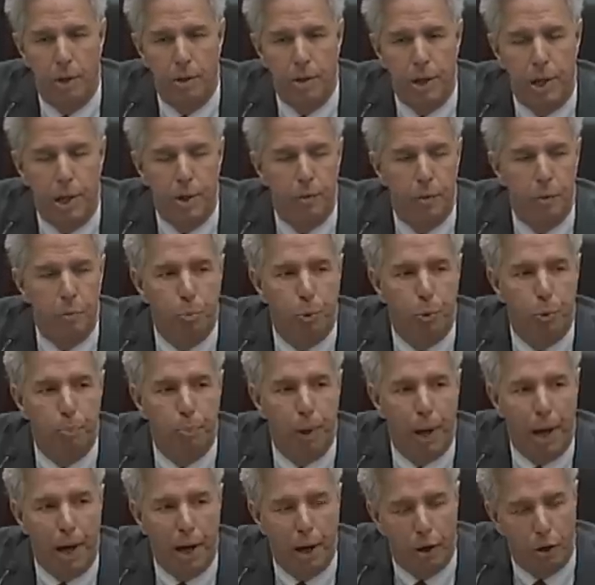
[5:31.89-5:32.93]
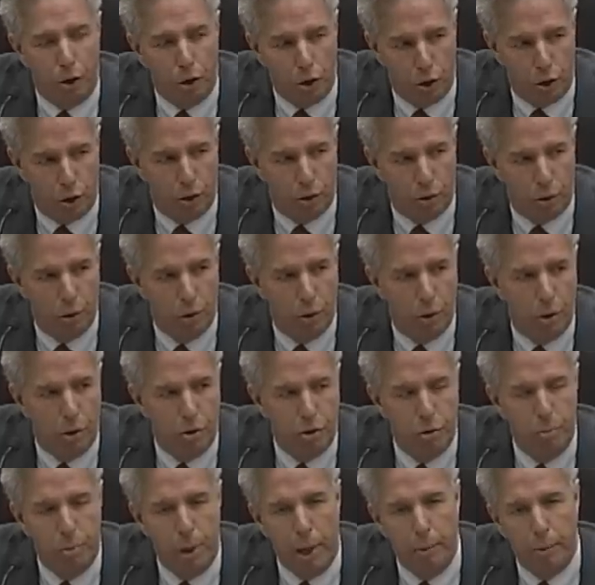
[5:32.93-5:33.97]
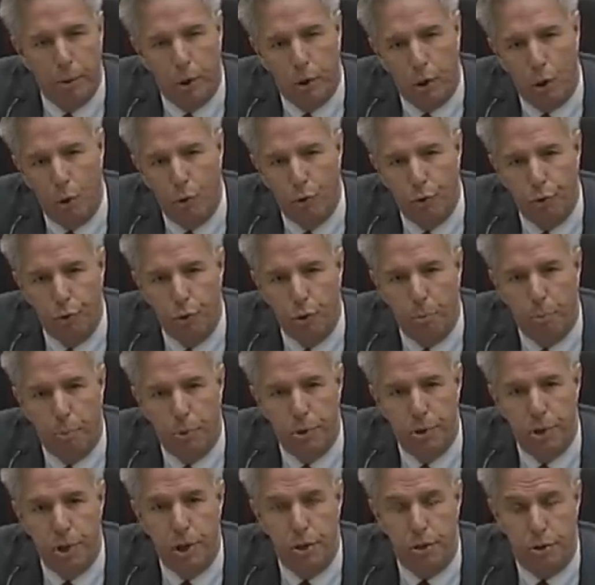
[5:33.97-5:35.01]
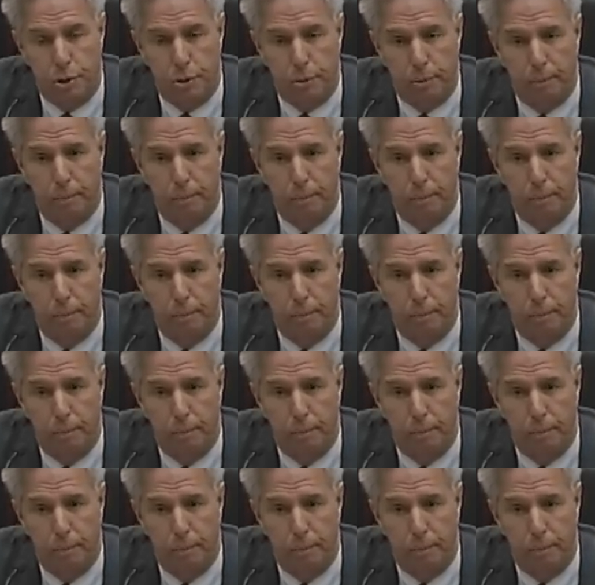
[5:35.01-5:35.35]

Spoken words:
to even prepare her to be able to go through the procedure.